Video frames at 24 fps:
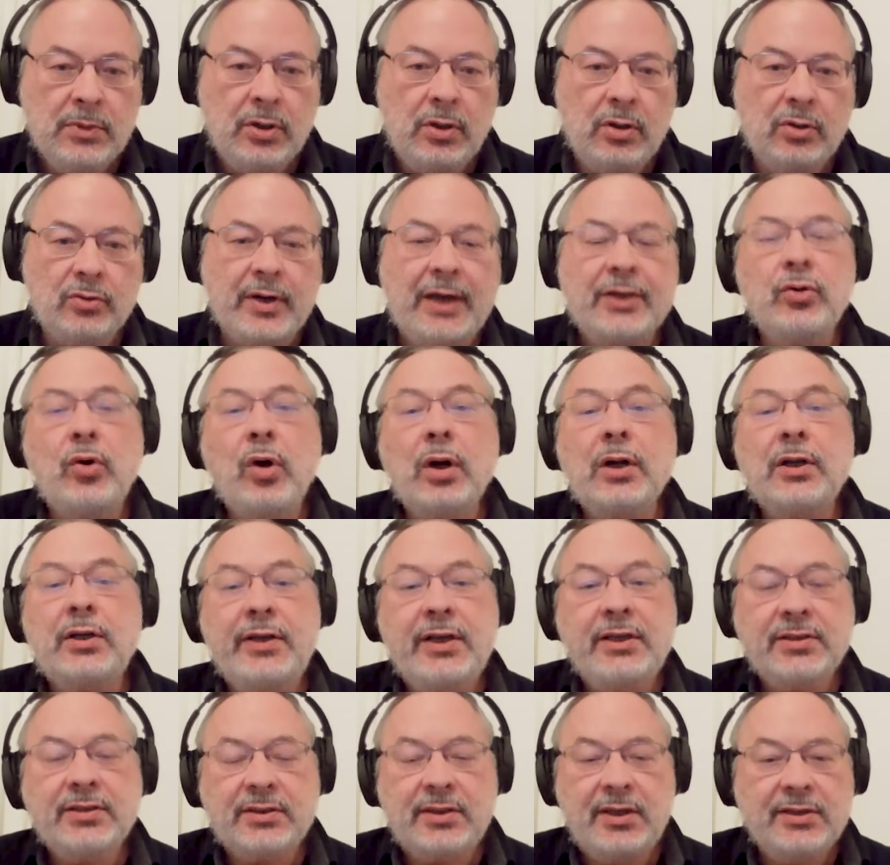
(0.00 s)
all right, or at
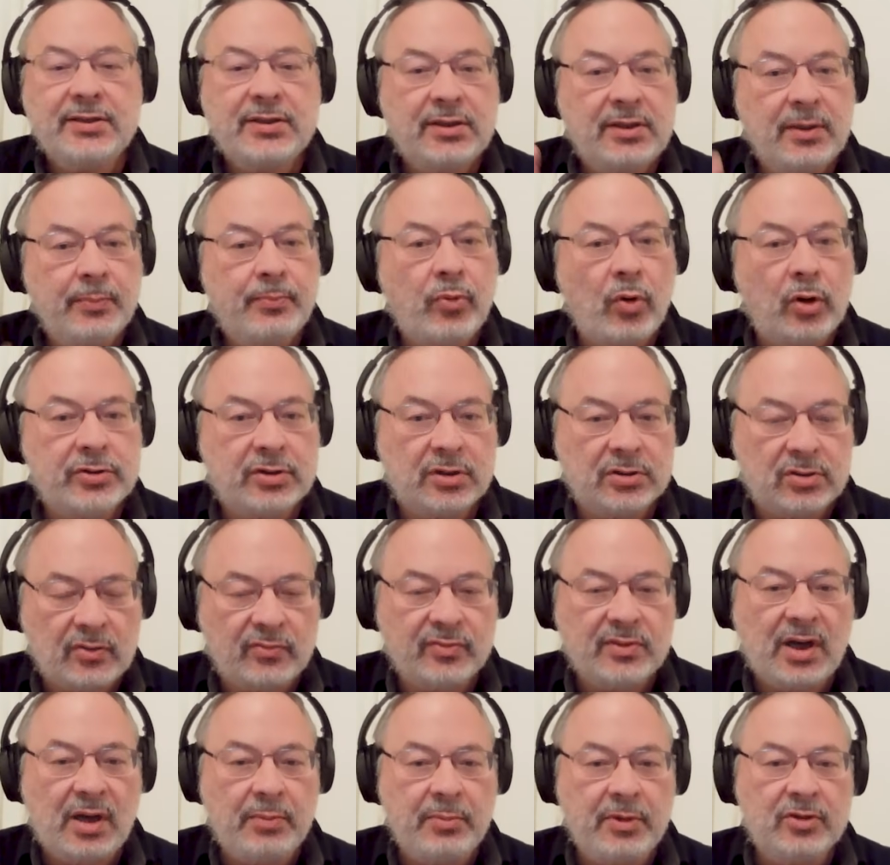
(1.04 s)
least is in the process
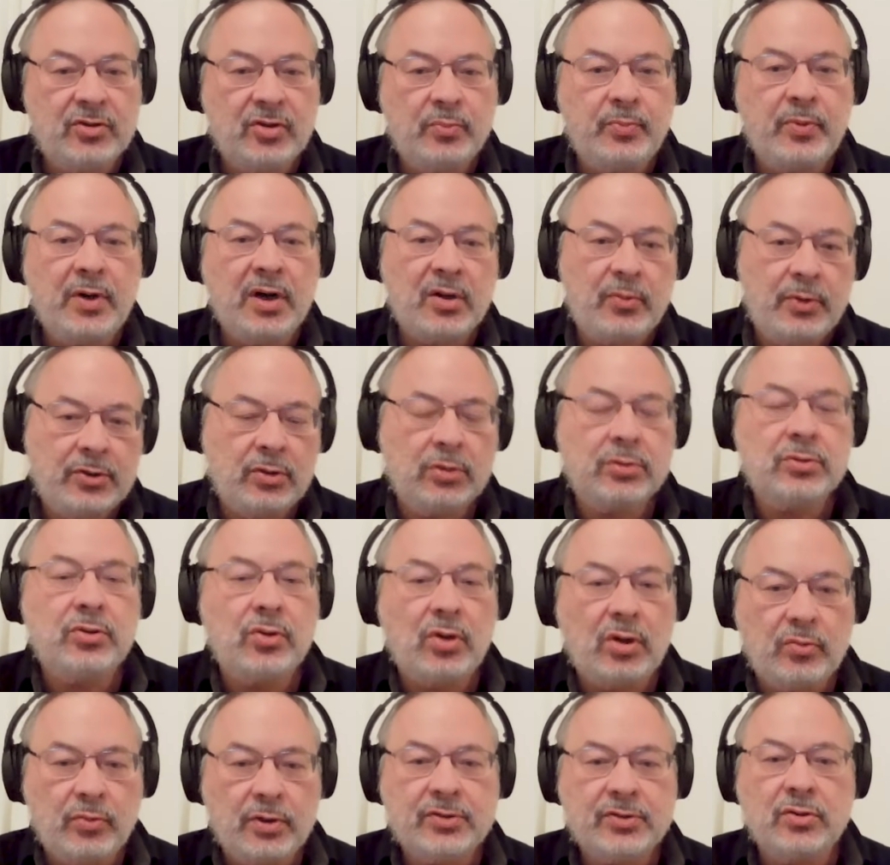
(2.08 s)
of coming to power. We don't
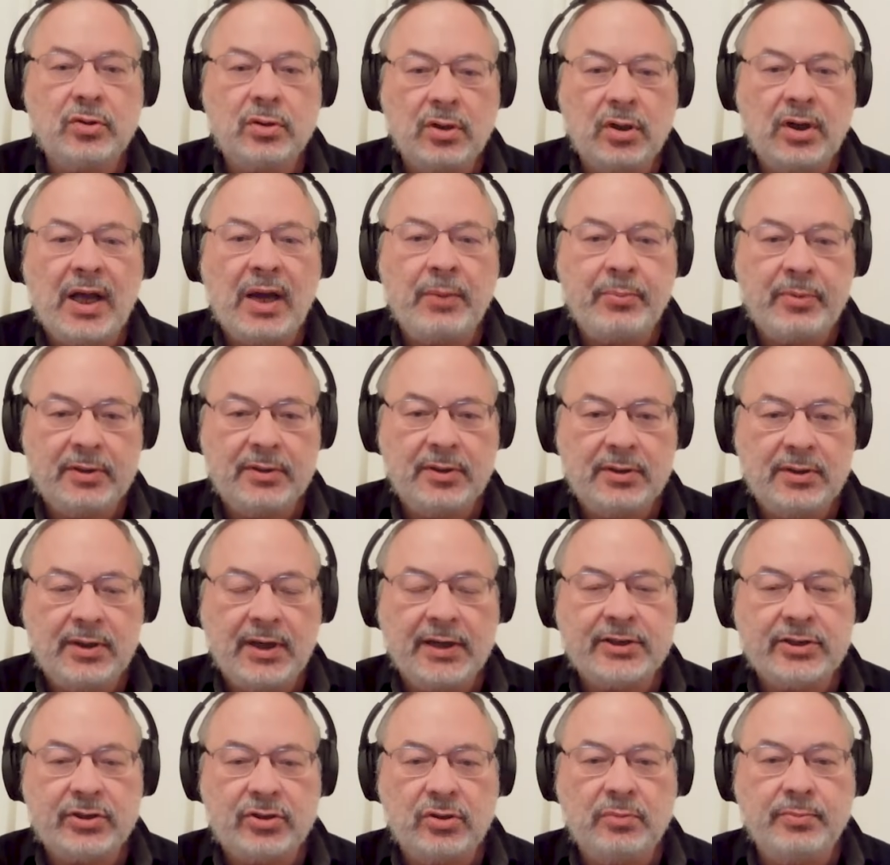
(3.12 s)
know what's going to happen in the
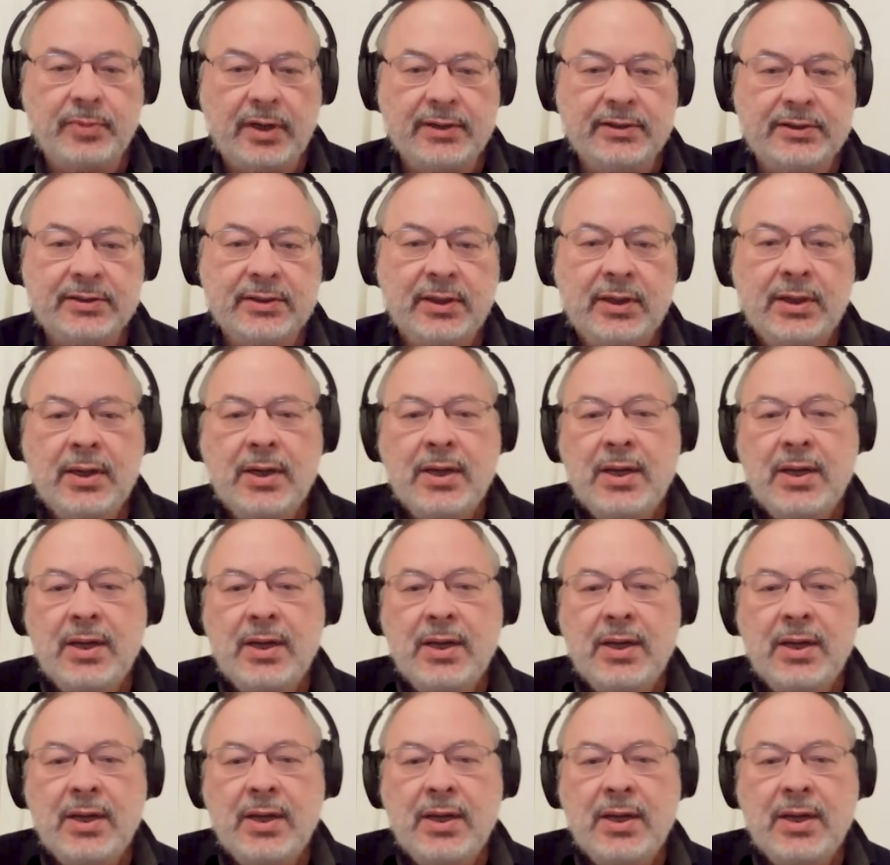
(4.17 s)
next 2 months.